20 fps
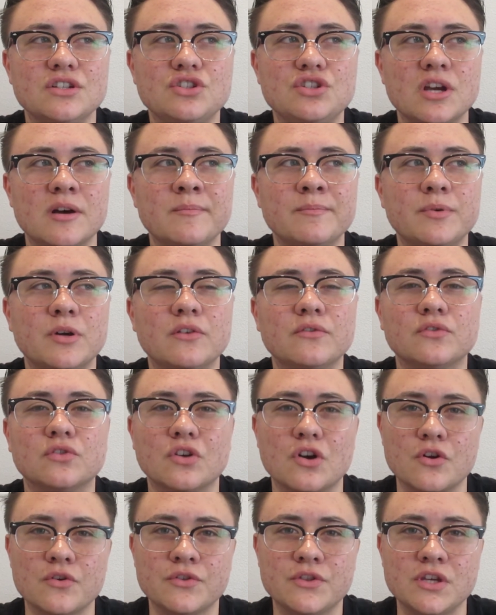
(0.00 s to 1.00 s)
jump of
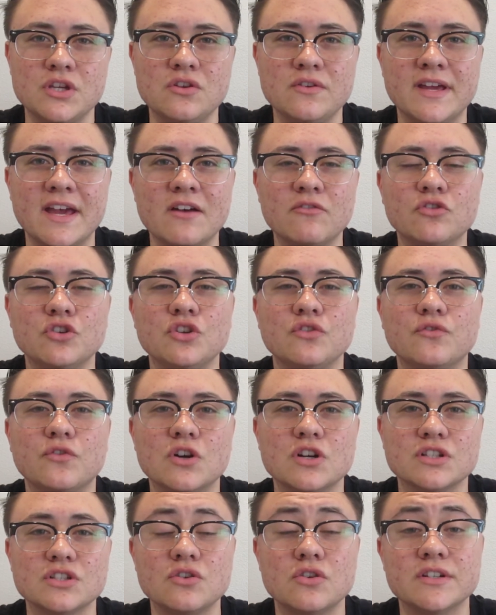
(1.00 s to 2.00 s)
growth that you get when you
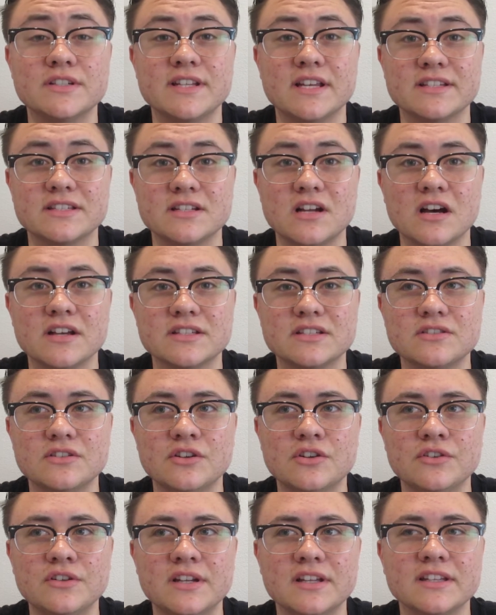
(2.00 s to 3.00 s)
first go on
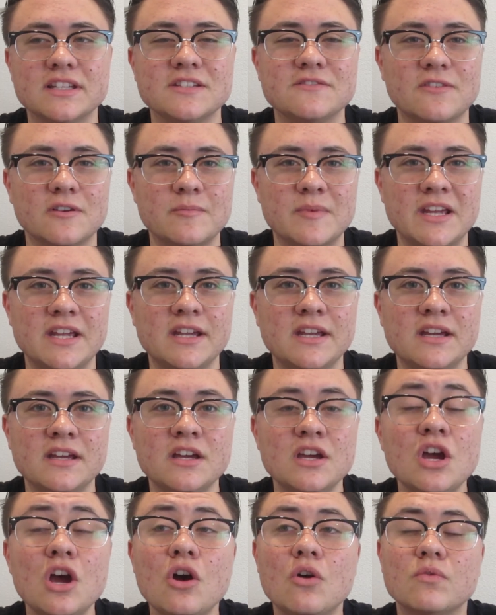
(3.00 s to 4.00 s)
testosterone, at least for me,
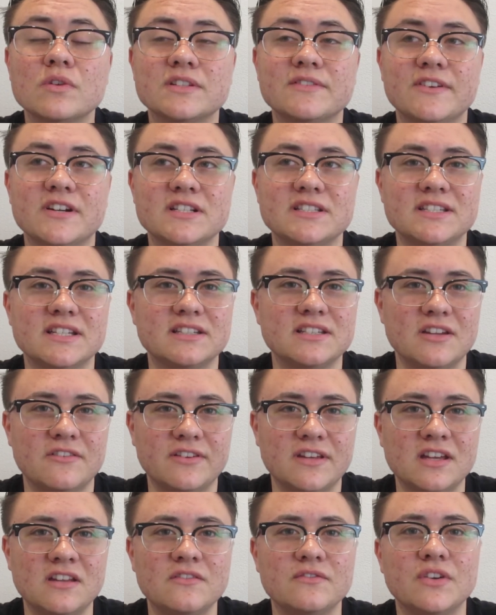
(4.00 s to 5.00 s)
was very
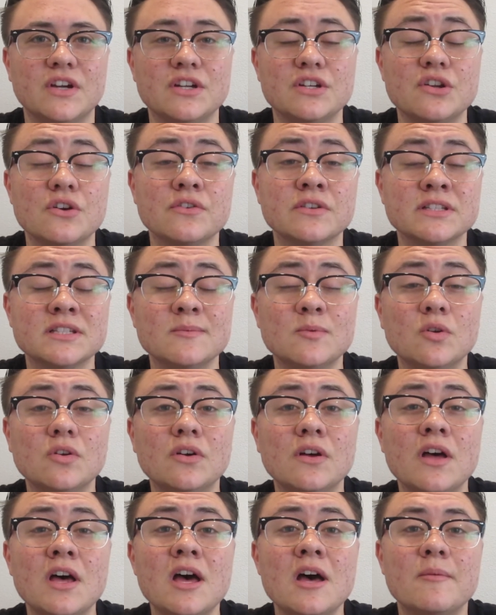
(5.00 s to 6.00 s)
significant, very
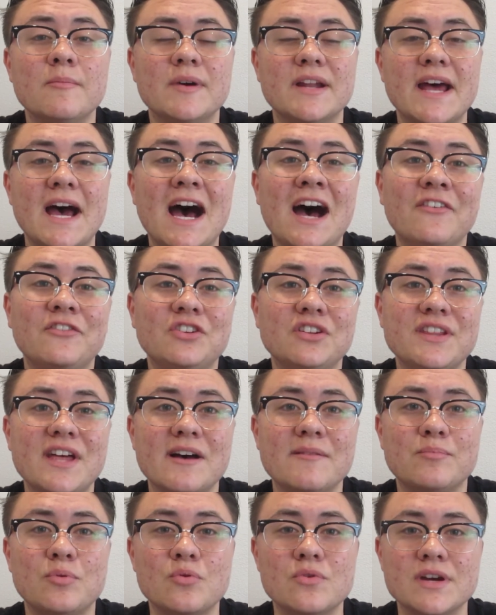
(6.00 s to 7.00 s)
noticeable. But after
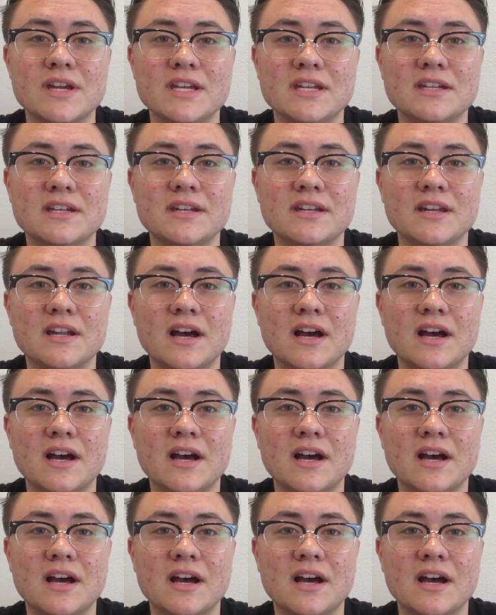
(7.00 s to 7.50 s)
that point,